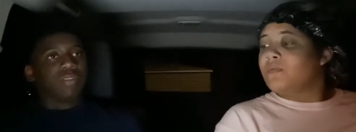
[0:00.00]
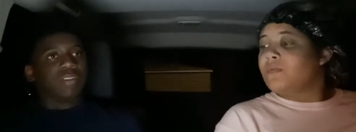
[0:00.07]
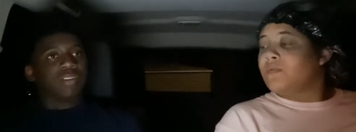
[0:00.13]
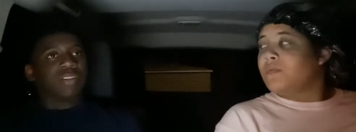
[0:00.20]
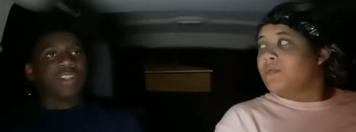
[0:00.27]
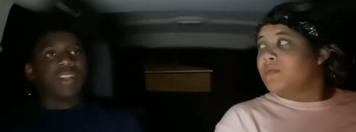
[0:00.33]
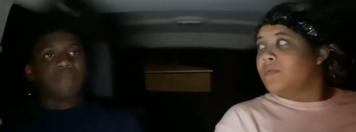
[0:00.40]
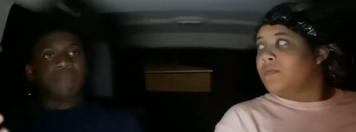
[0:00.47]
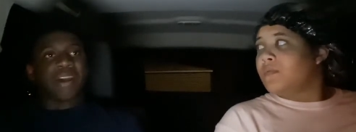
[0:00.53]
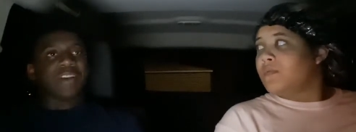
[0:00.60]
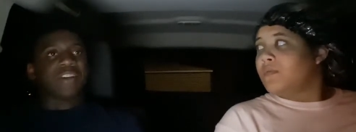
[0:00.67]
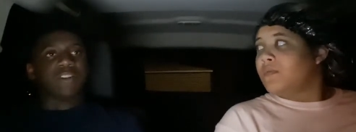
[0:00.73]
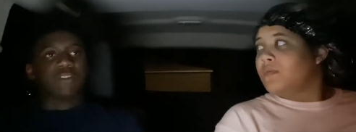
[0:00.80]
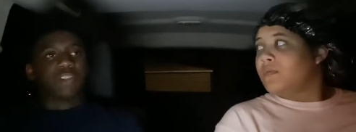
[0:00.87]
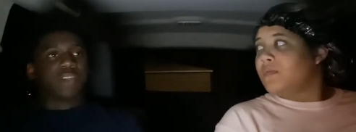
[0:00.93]
Speaker 1: the
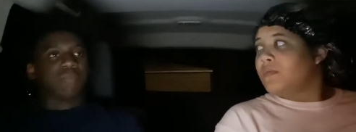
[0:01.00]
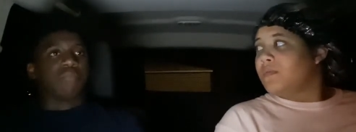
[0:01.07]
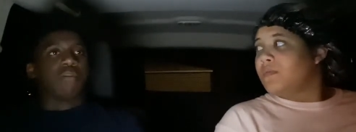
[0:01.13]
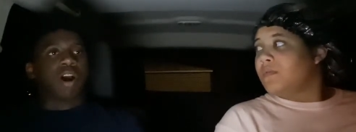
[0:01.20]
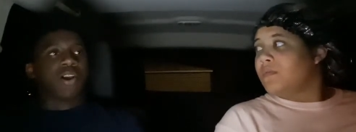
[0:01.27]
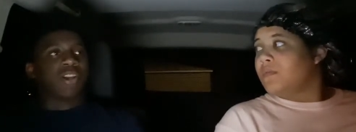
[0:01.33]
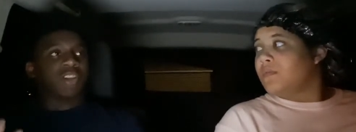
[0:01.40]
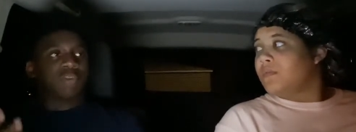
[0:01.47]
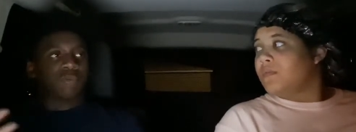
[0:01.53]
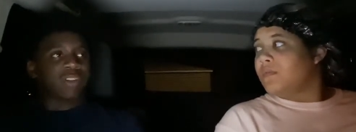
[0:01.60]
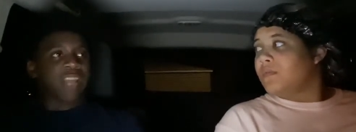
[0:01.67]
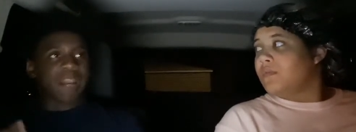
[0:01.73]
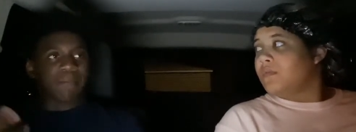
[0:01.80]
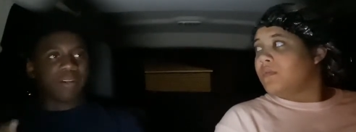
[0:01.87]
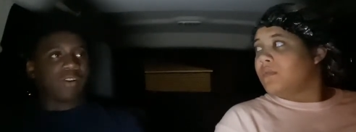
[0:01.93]
manager just brought. She was
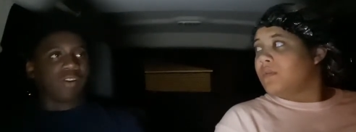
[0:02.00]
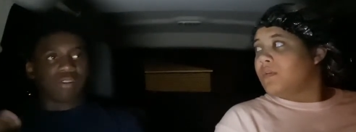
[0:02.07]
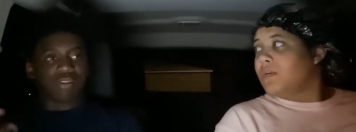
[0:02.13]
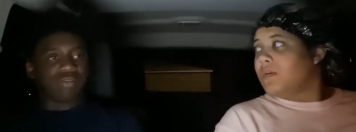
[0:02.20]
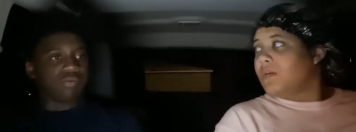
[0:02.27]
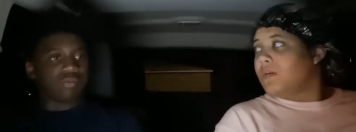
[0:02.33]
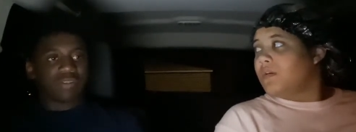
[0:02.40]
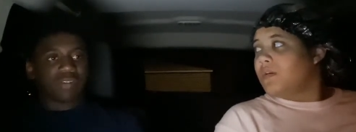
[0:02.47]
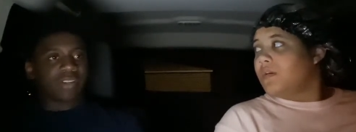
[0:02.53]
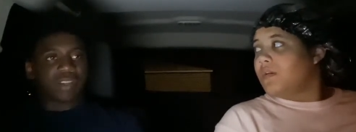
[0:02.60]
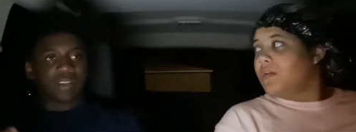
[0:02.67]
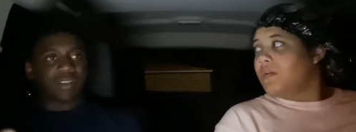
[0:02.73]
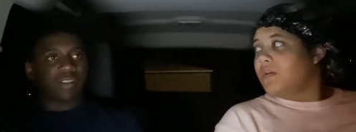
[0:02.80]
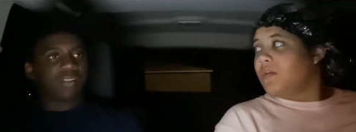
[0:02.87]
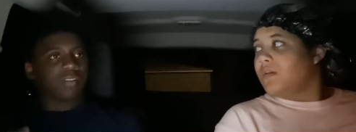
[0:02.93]
naming girls, and
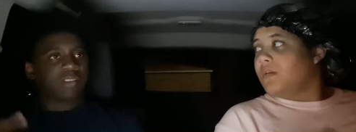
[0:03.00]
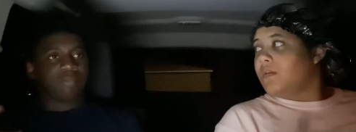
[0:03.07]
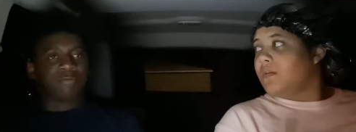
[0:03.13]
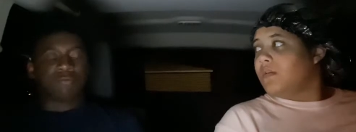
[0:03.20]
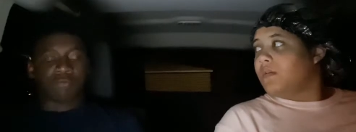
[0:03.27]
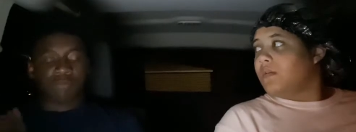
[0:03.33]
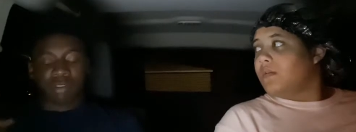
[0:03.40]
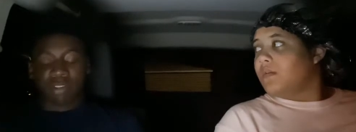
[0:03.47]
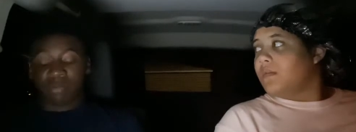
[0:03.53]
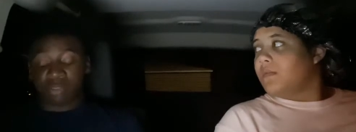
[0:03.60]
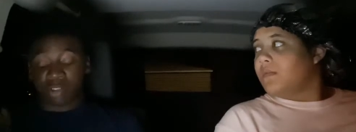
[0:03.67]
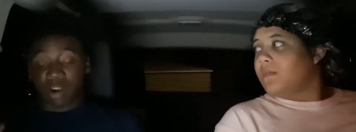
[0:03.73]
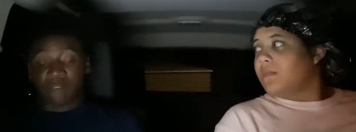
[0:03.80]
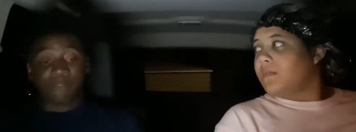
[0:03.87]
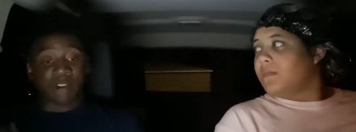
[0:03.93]
he he was
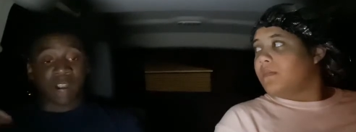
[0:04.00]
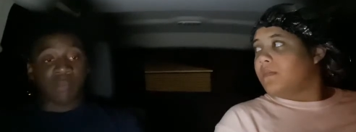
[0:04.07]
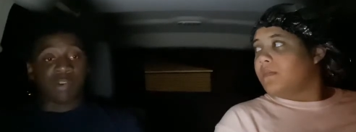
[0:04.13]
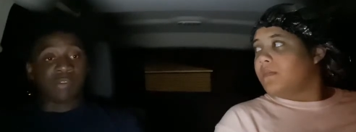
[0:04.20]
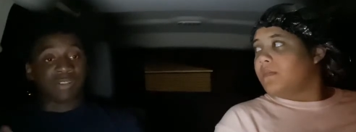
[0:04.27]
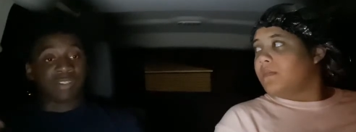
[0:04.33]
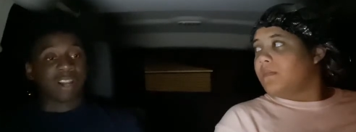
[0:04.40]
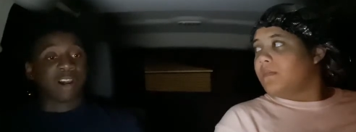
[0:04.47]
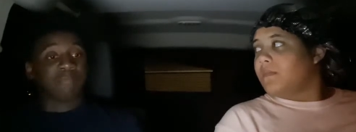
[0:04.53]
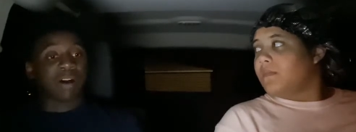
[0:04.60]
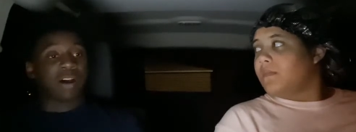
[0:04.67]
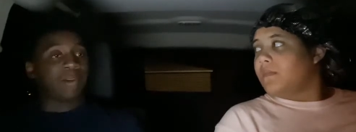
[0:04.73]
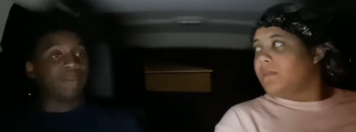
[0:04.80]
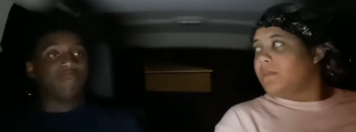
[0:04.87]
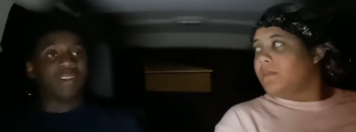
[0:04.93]
trying to figure out what he was talking about.
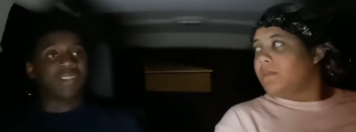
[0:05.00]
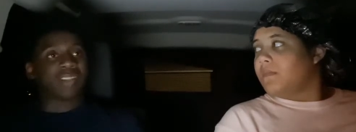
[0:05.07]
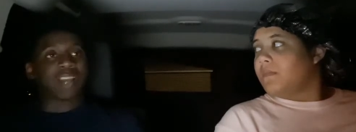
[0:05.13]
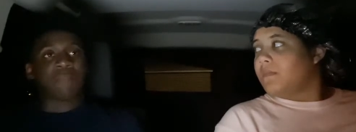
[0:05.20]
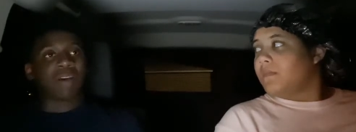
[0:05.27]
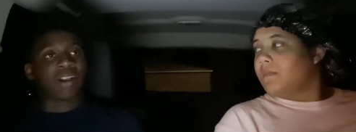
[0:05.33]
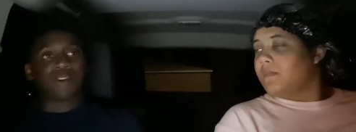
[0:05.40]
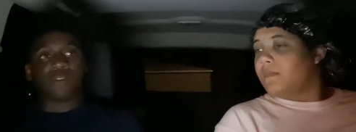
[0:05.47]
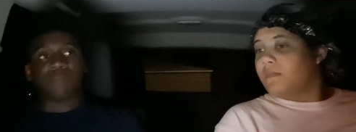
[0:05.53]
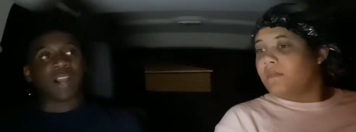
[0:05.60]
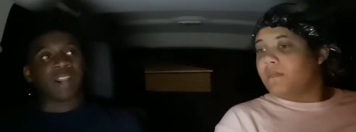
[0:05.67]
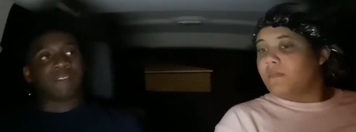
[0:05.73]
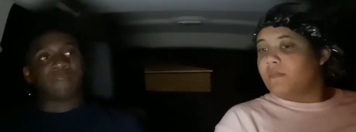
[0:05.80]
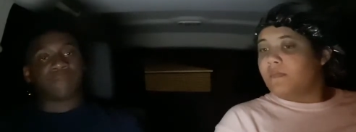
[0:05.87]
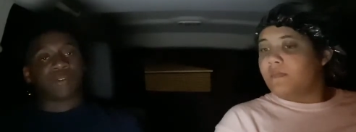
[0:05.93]
He wasn't talking about
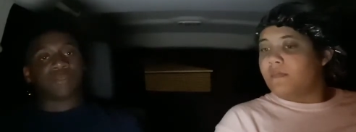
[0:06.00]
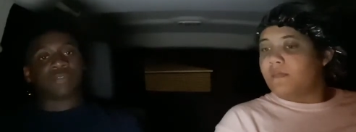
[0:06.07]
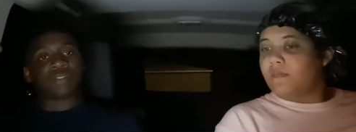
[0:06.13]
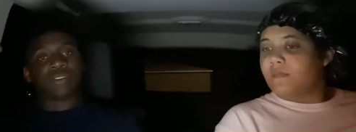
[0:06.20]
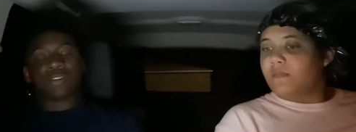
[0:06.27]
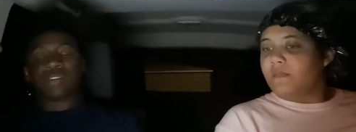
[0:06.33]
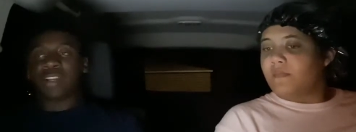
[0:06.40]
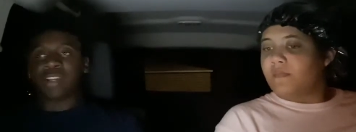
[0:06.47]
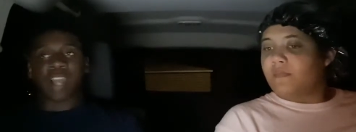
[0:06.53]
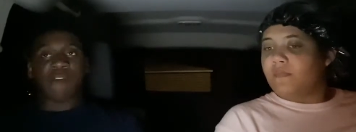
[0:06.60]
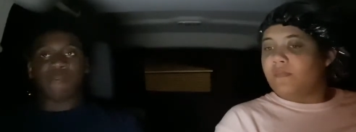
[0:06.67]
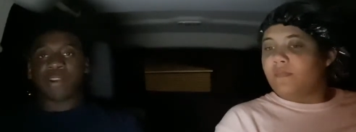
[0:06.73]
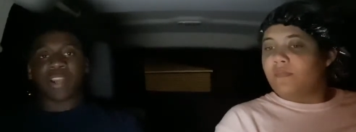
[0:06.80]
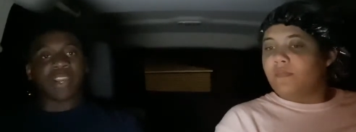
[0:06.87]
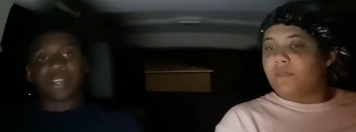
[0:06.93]
nobody at first. He didn't have
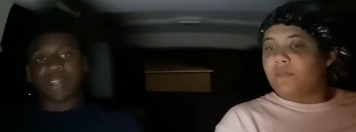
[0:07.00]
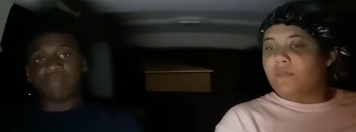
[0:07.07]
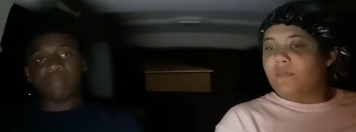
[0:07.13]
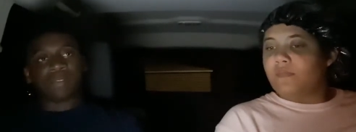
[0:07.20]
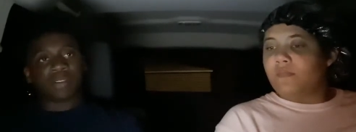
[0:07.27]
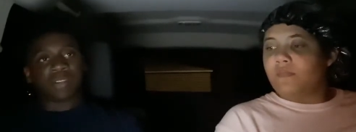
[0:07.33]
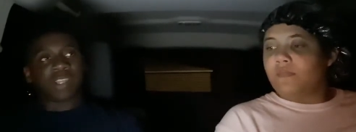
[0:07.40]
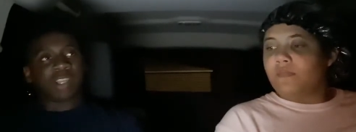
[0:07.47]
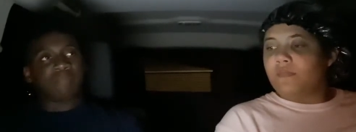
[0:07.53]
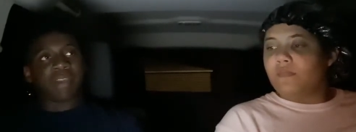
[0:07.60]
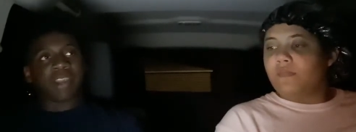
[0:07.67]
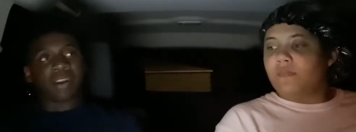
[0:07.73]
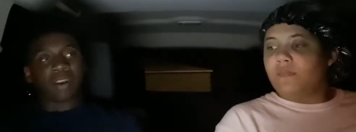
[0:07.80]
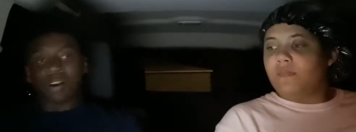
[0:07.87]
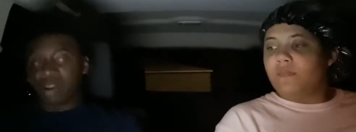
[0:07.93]
a name. He
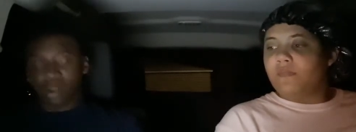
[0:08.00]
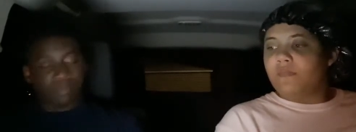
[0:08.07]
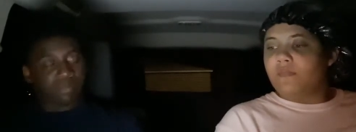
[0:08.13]
made it up.